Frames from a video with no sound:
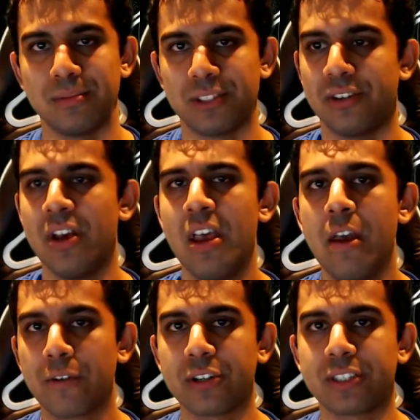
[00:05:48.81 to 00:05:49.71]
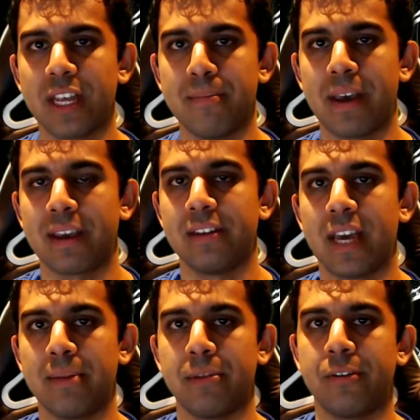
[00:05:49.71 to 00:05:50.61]
So first time back in
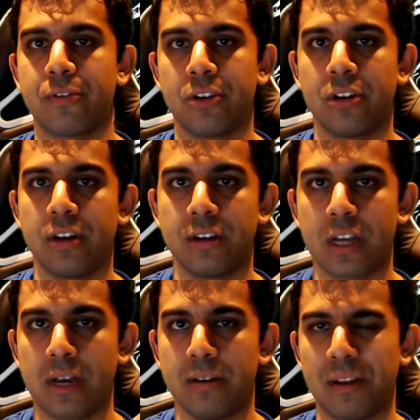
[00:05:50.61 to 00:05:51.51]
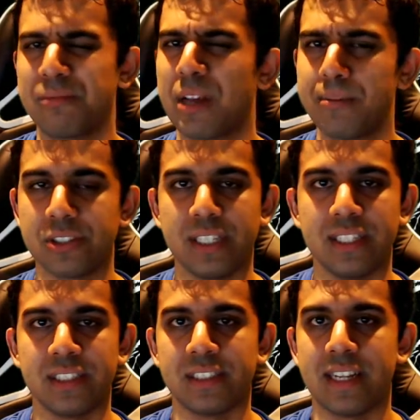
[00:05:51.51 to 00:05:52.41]
Diamond for uh, like a couple
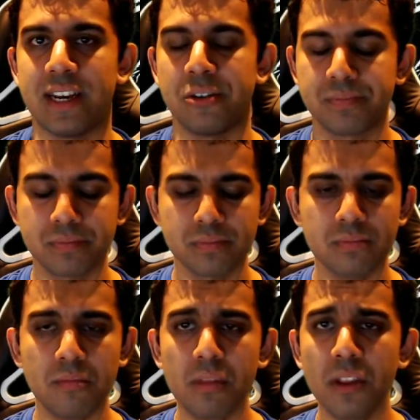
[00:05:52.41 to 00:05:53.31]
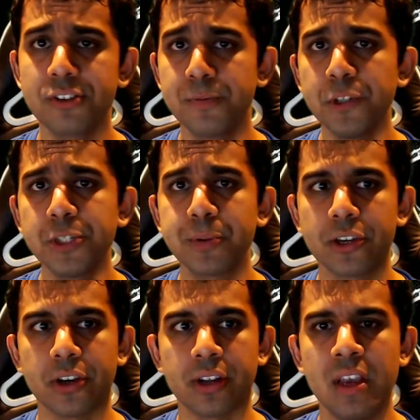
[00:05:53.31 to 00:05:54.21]
seasons now, so it feels pretty
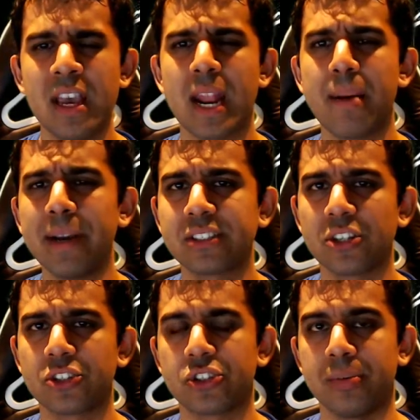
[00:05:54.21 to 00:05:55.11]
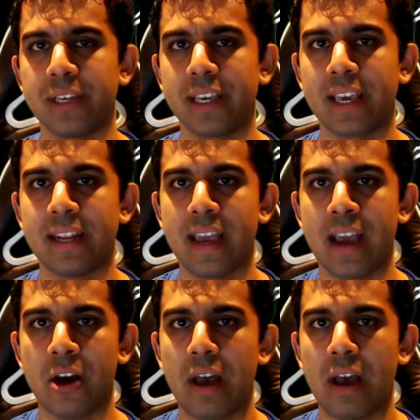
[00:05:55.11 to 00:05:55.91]
good. And I might start streaming again now.